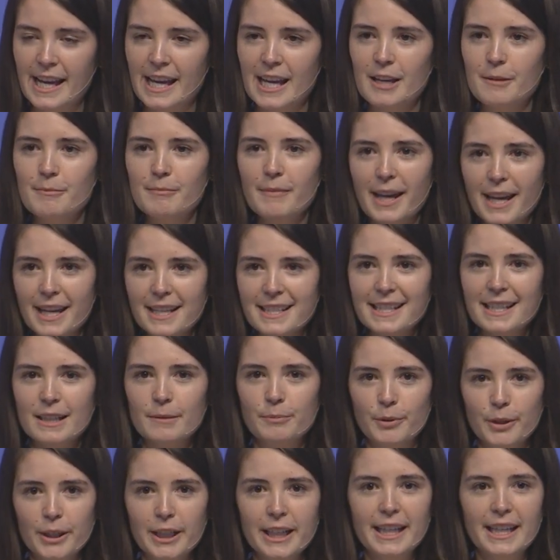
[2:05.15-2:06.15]
it makes it a
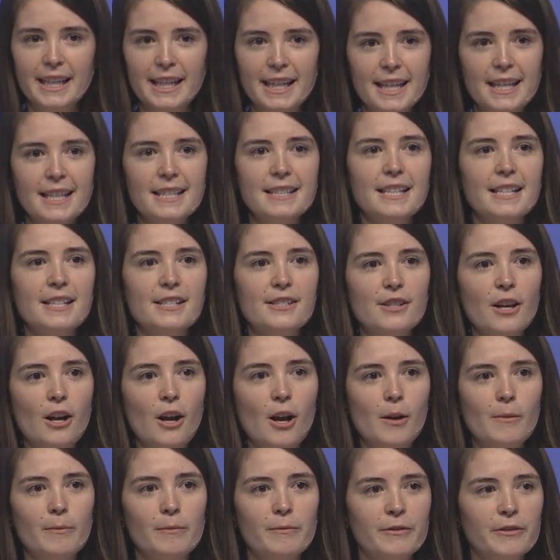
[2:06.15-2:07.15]
pretty easy
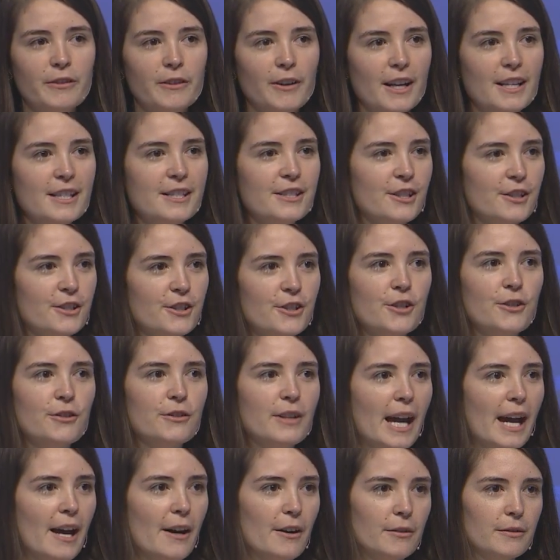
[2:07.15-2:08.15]
psalm for us to
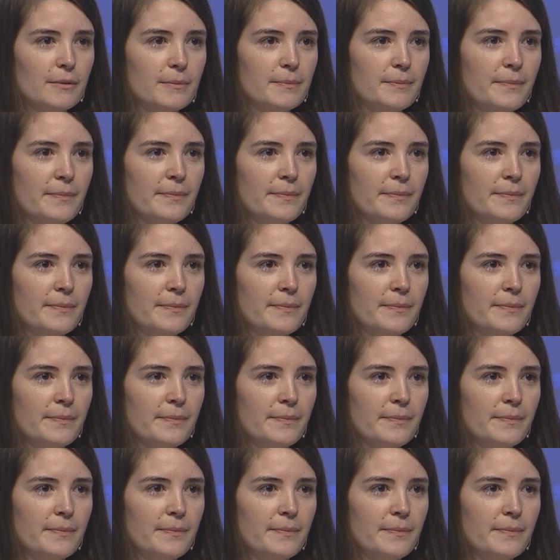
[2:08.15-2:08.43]
tune out.